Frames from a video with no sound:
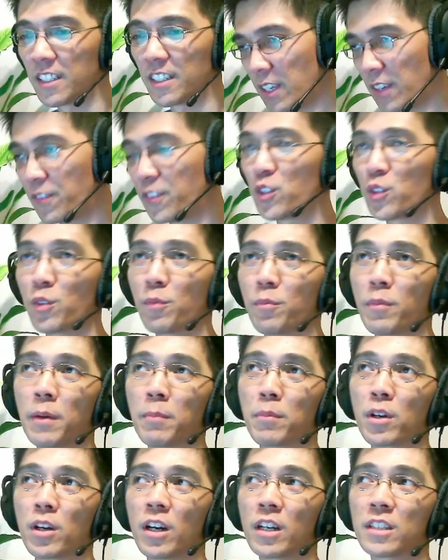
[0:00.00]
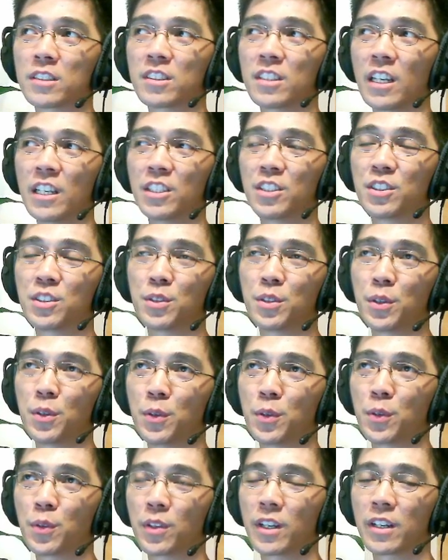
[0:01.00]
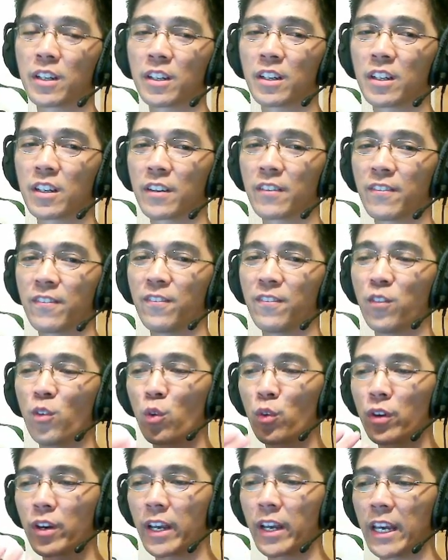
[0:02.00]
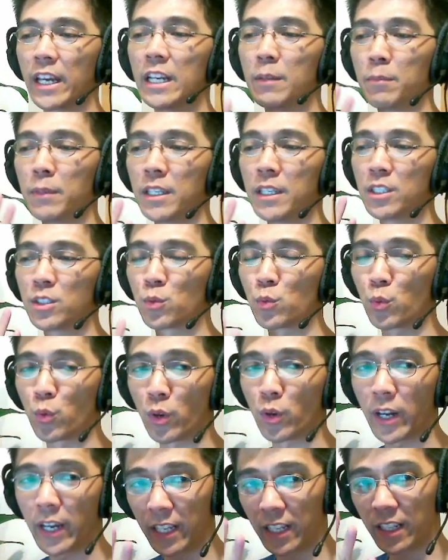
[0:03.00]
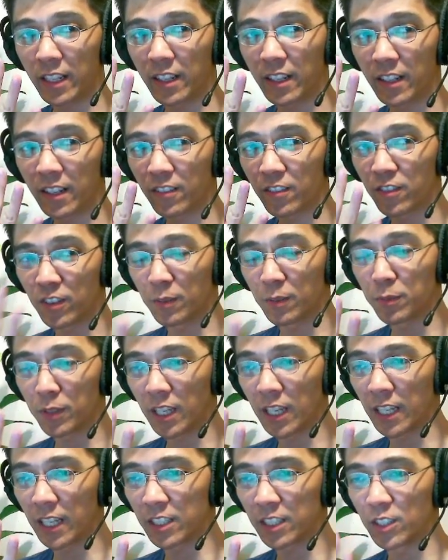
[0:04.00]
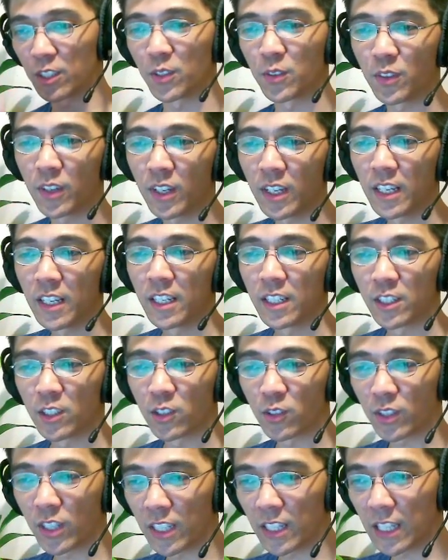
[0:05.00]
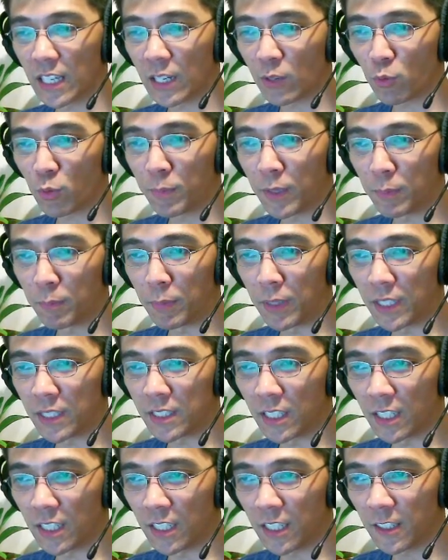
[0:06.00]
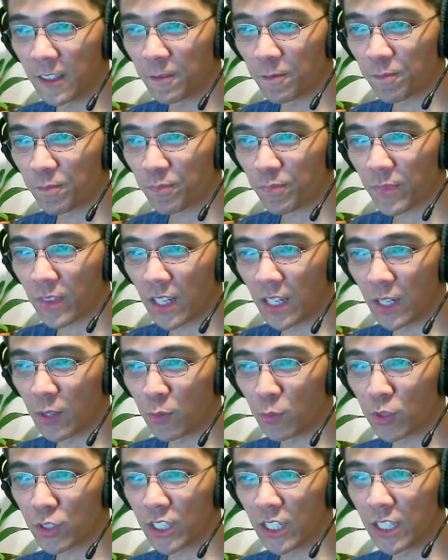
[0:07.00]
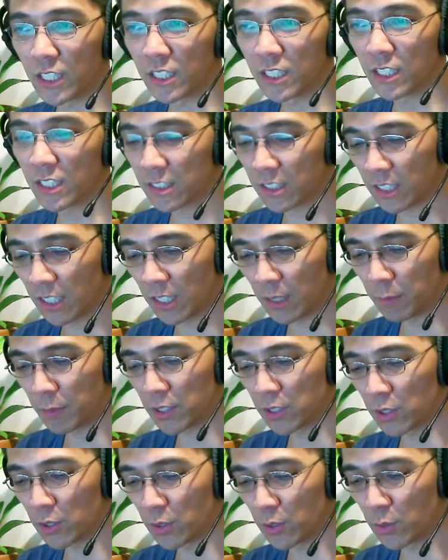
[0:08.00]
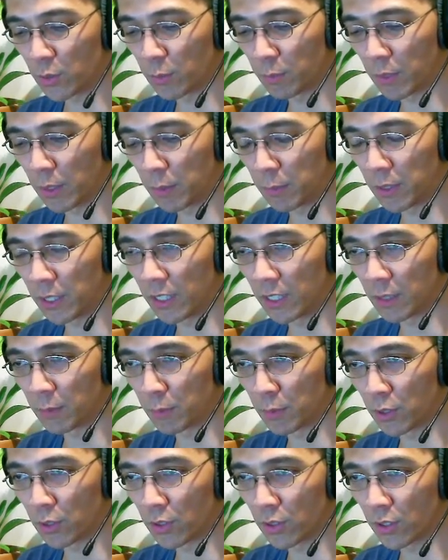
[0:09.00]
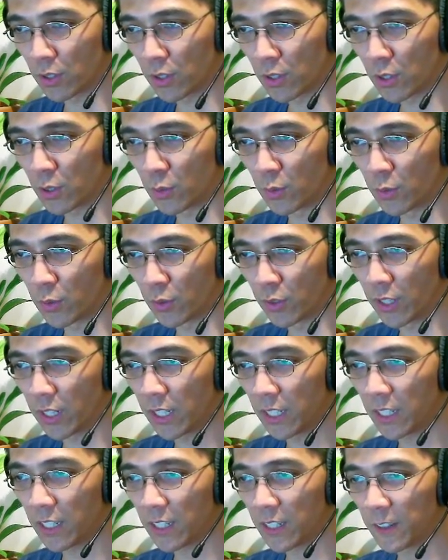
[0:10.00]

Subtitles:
If you remember on stage 2, there are 4 enemies right from the get-go. Okay, that will be BT. I will change his team into maybe number 3.